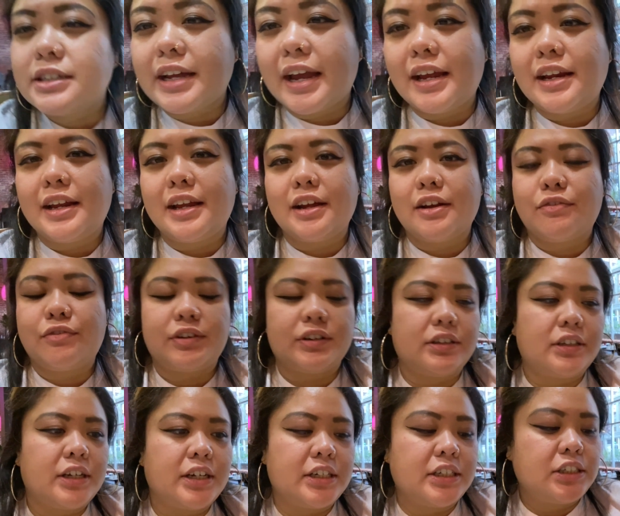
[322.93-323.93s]
ate here for
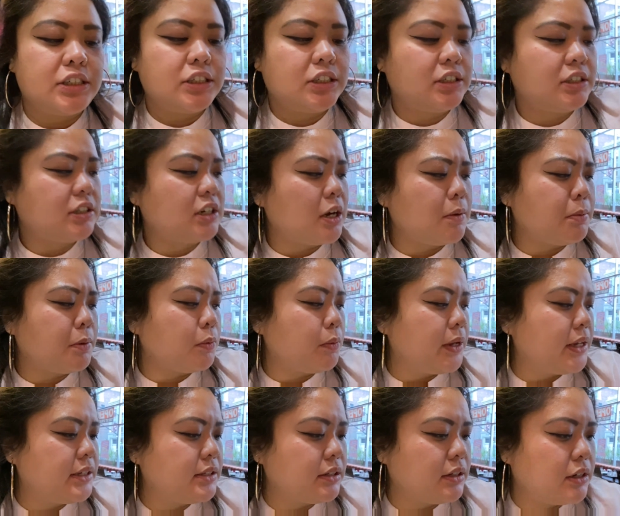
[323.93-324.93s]
lunch a couple
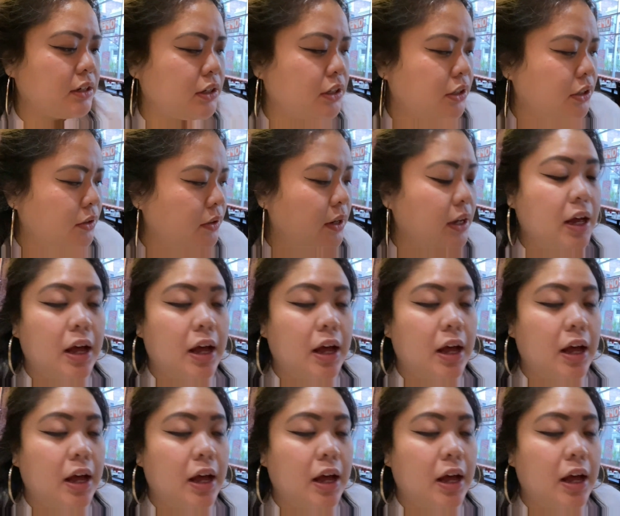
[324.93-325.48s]
weeks ago,